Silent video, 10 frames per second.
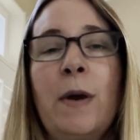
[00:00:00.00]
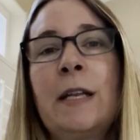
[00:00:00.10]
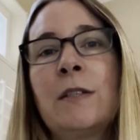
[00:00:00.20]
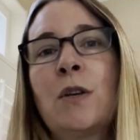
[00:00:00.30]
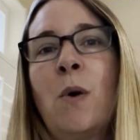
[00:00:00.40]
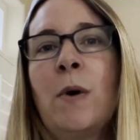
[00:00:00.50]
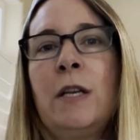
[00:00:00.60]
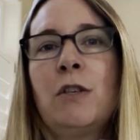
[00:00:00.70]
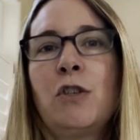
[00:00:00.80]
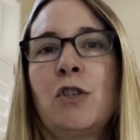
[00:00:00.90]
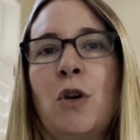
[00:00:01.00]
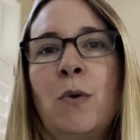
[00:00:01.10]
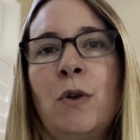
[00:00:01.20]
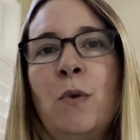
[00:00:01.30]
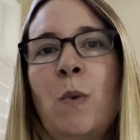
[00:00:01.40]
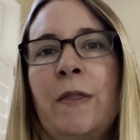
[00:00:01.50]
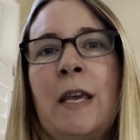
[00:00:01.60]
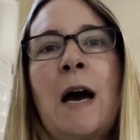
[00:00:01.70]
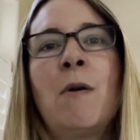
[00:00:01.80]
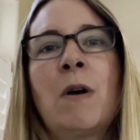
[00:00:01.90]
And it's going to show you what
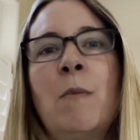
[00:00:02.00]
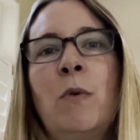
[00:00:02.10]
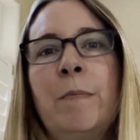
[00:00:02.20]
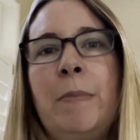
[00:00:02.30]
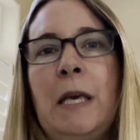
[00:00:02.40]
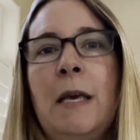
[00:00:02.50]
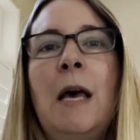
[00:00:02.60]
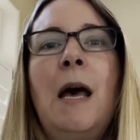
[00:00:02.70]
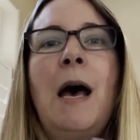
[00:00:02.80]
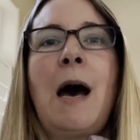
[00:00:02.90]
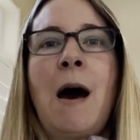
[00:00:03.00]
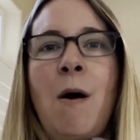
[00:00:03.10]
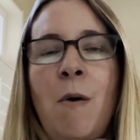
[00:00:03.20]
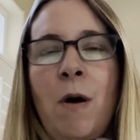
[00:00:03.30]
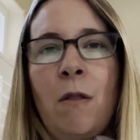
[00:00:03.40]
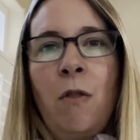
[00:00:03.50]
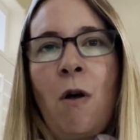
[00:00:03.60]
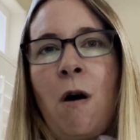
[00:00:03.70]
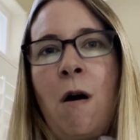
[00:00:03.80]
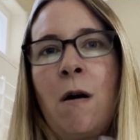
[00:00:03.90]
the outcome will be, how
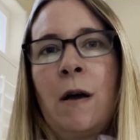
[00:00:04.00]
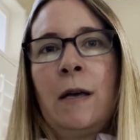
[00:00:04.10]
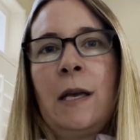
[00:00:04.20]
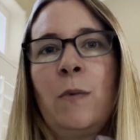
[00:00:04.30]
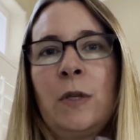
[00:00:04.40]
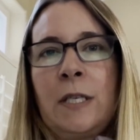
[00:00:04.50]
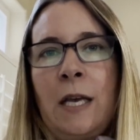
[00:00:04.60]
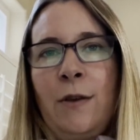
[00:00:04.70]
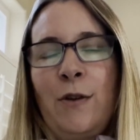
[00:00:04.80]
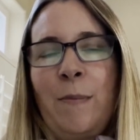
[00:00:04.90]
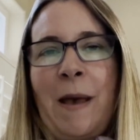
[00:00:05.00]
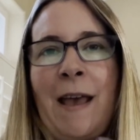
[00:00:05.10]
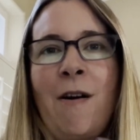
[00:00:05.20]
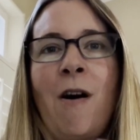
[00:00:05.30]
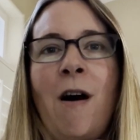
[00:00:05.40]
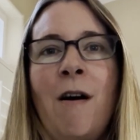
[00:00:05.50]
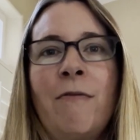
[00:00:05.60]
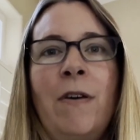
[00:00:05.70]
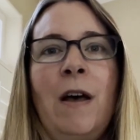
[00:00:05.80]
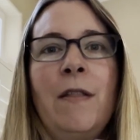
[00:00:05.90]
long it will take you to pay
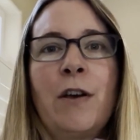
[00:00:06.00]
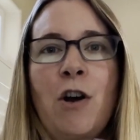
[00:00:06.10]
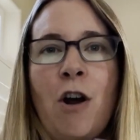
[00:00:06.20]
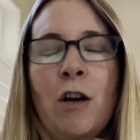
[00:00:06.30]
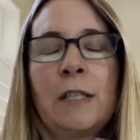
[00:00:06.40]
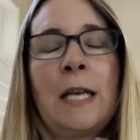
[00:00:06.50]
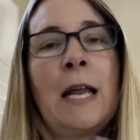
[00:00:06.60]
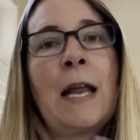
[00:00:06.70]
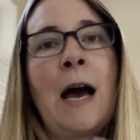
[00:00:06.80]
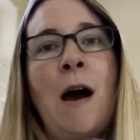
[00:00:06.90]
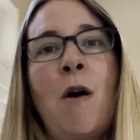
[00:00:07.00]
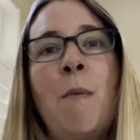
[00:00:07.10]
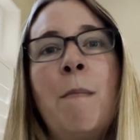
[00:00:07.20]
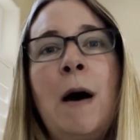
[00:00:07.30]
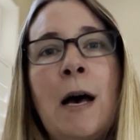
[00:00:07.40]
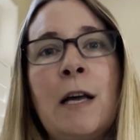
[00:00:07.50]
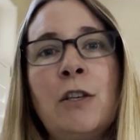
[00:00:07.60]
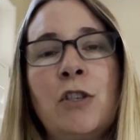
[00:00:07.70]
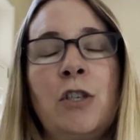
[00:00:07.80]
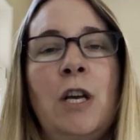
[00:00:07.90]
off the cards, and how
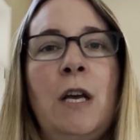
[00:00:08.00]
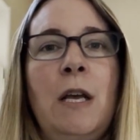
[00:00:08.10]
much